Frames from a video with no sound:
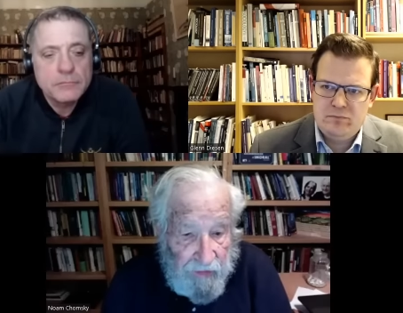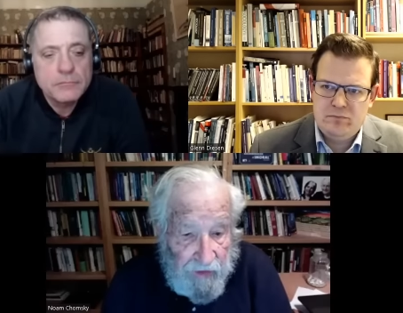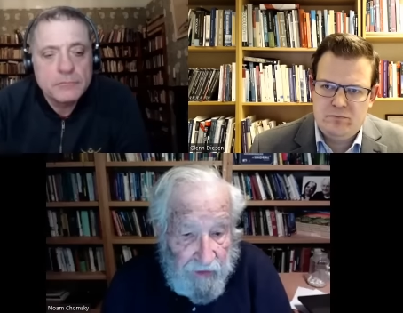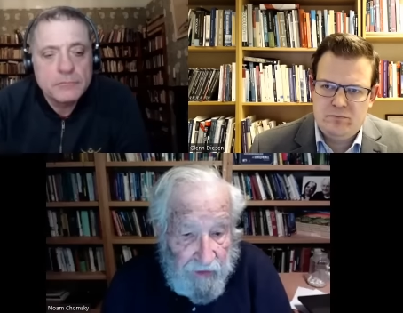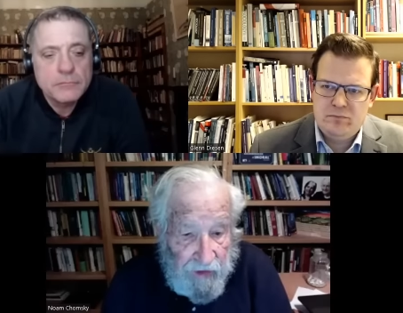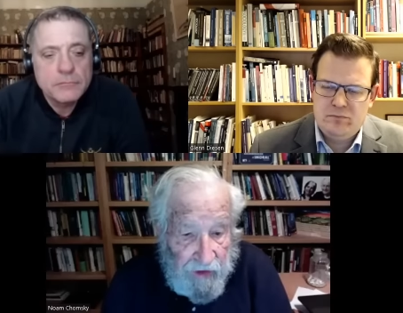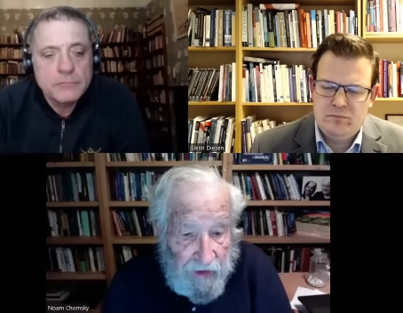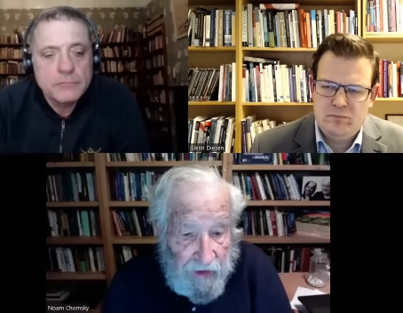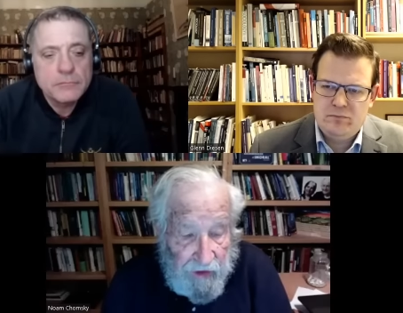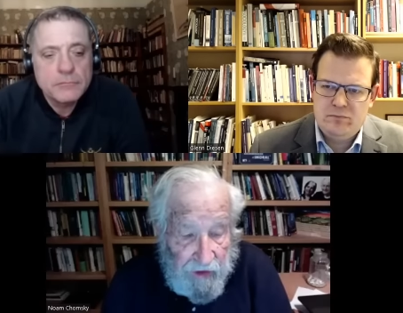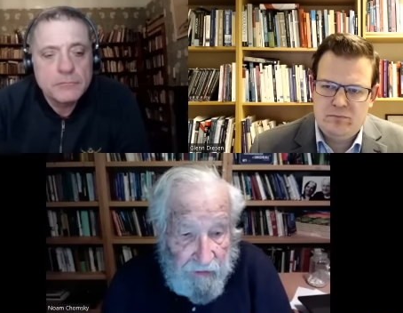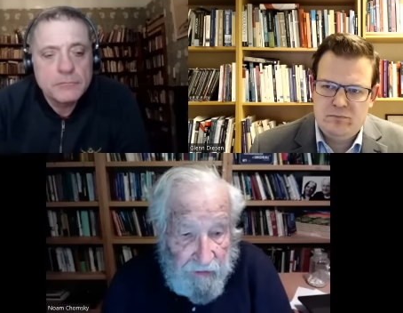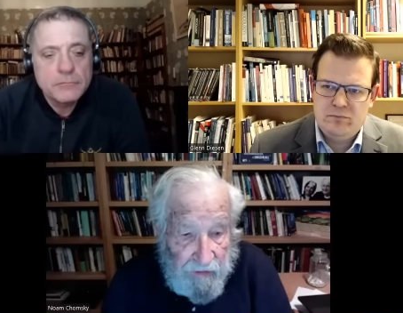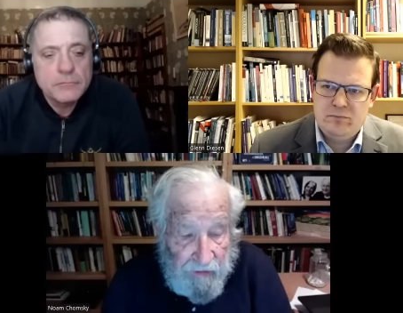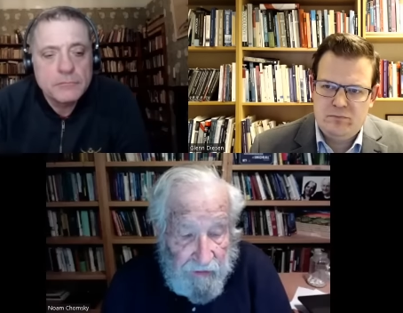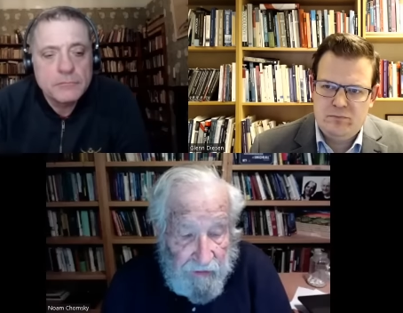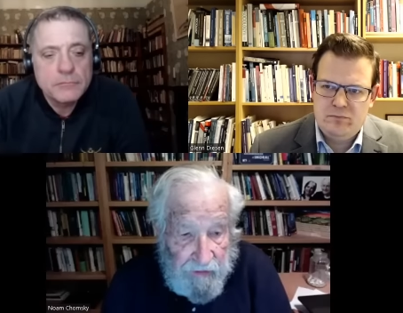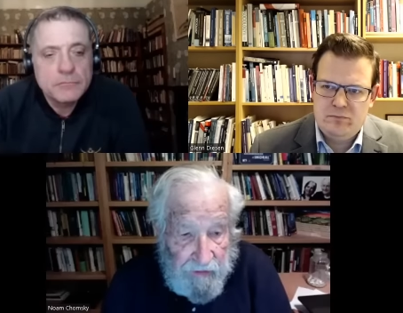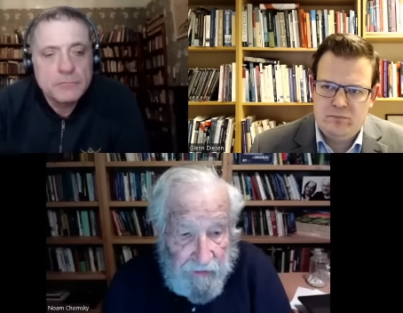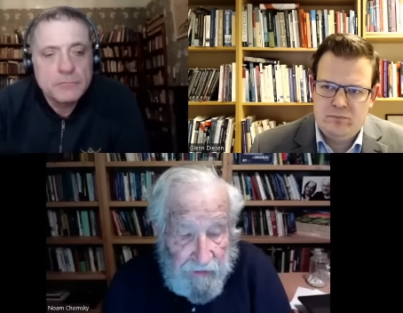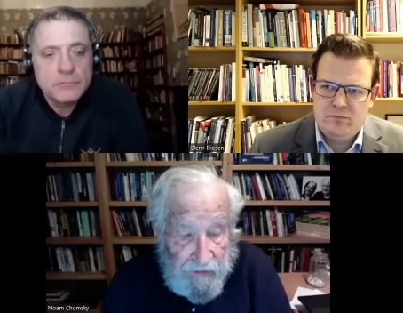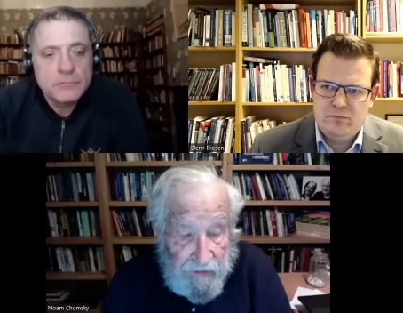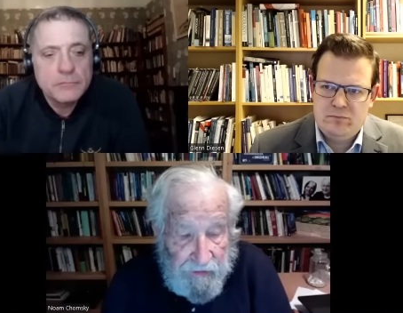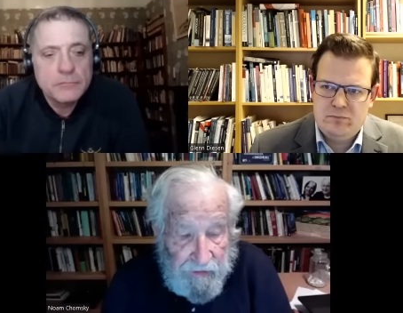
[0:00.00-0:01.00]

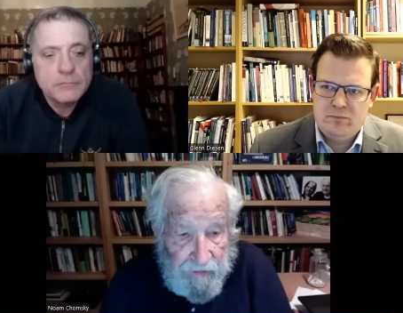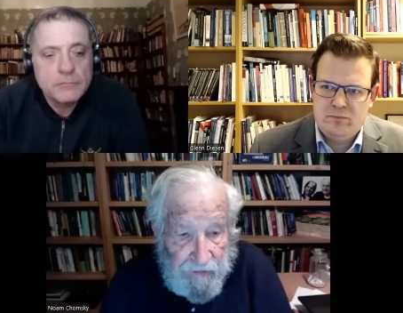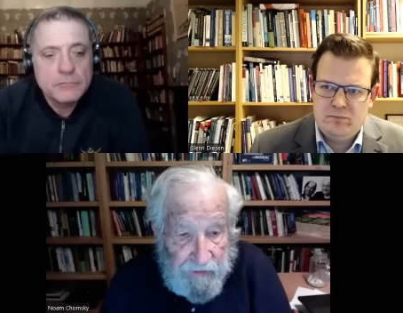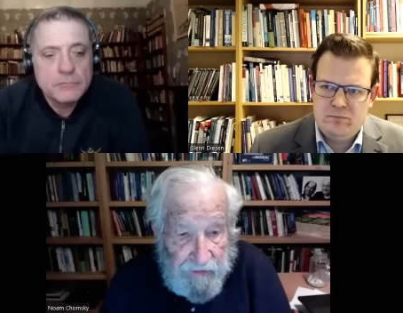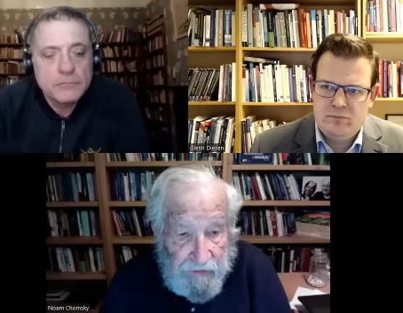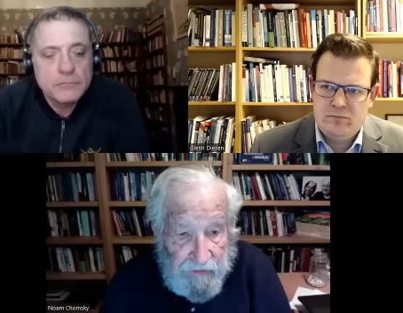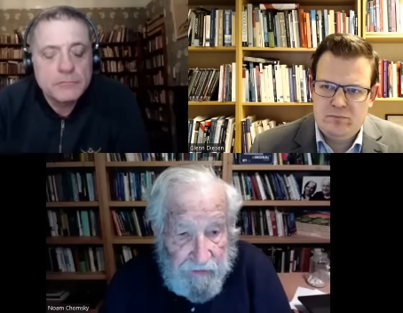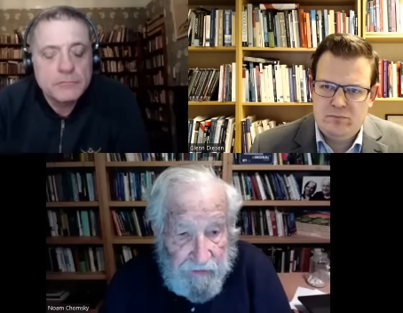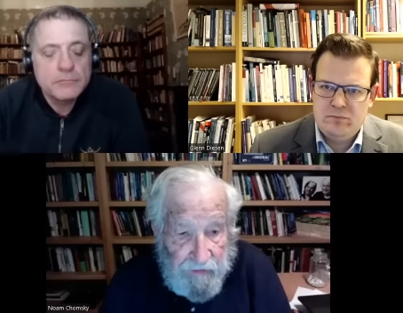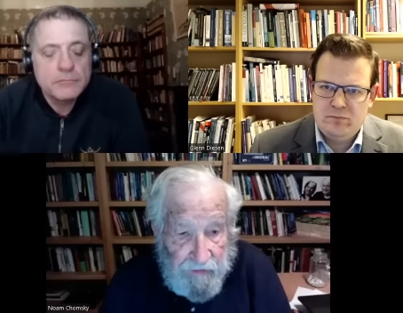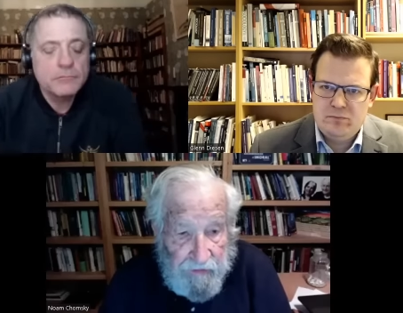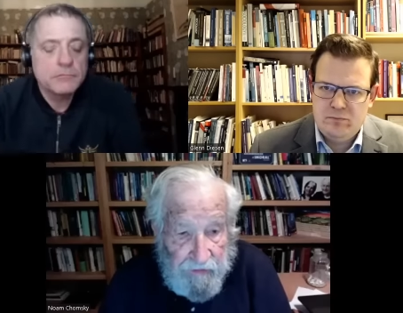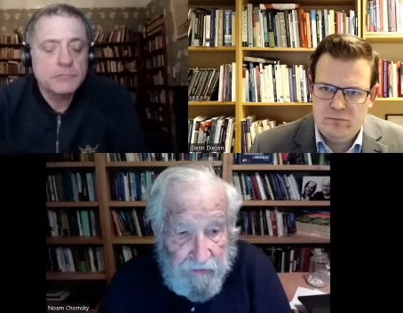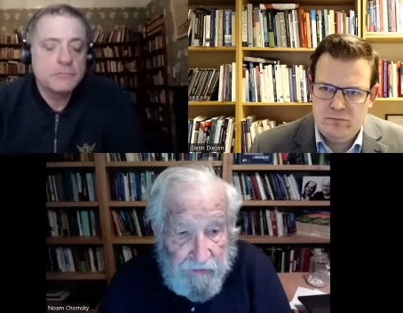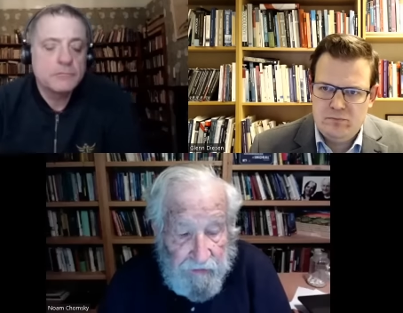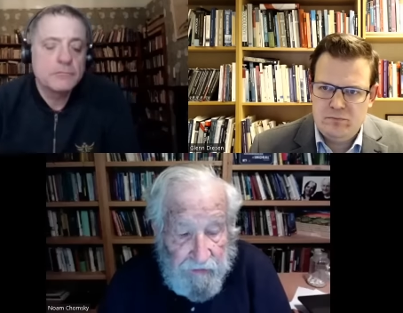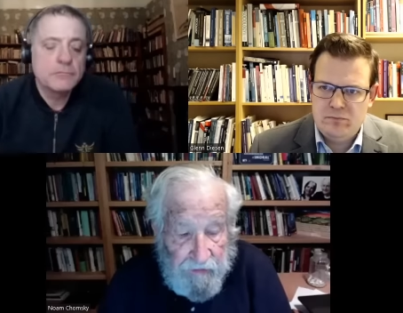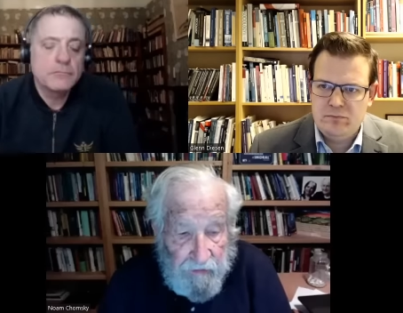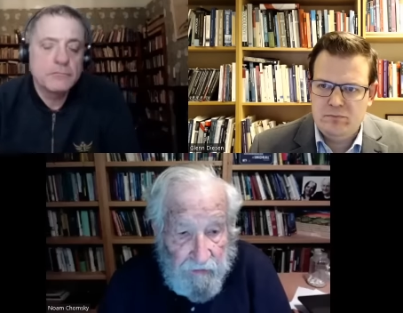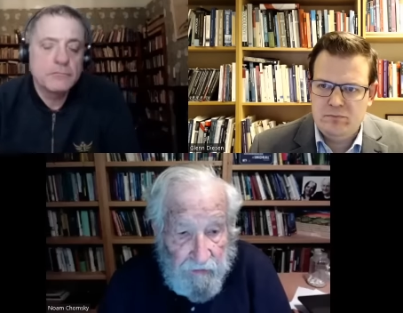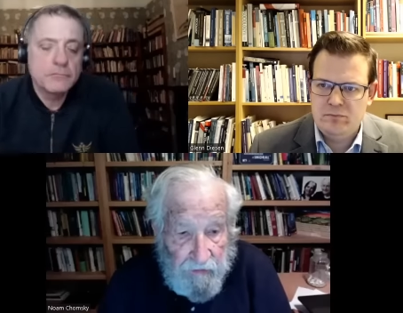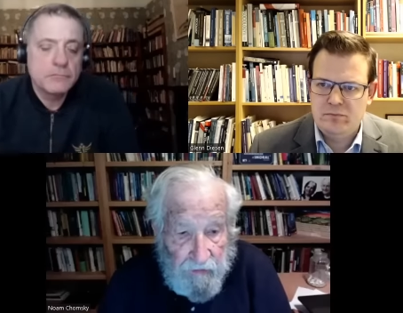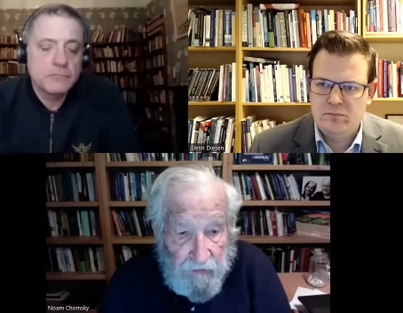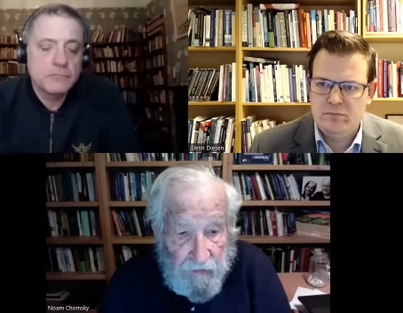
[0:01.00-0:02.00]

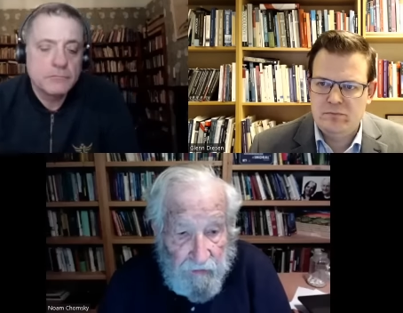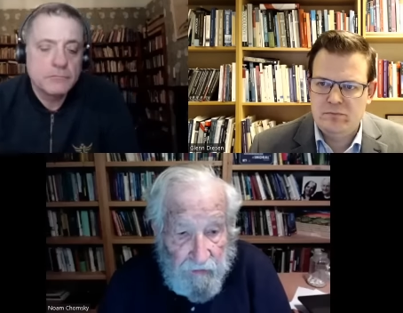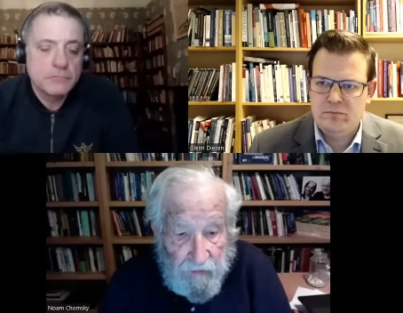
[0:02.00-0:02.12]
[no speech]